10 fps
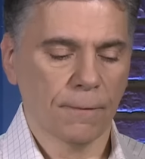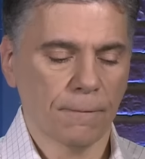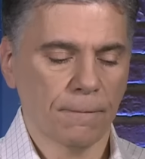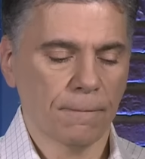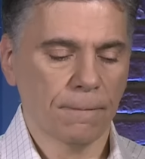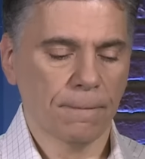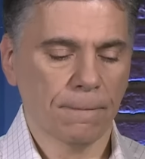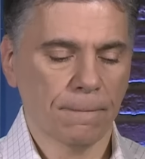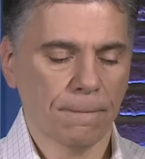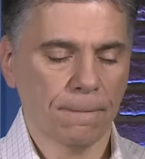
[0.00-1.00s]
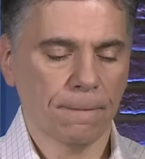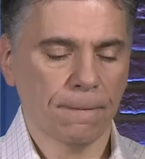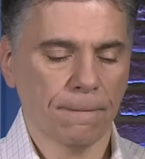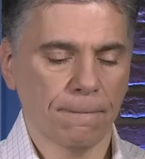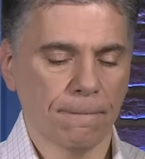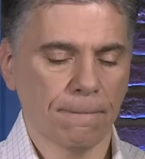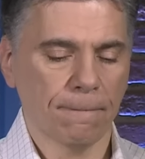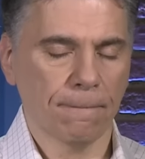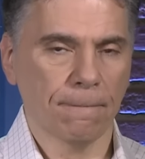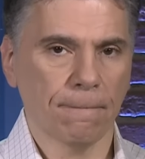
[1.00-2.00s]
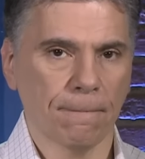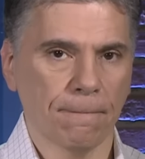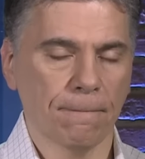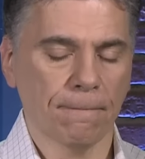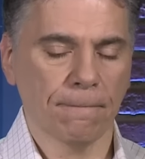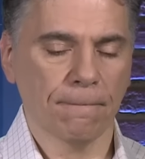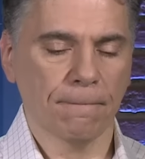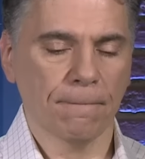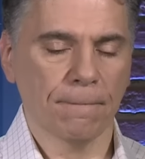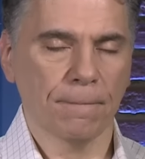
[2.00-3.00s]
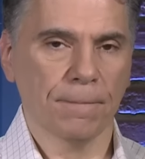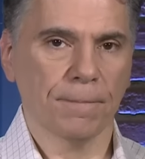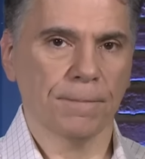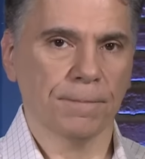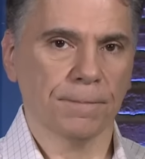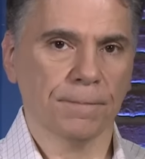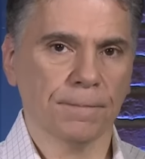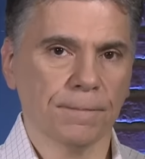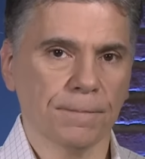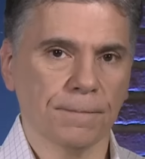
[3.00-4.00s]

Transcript: The person shown says nothing.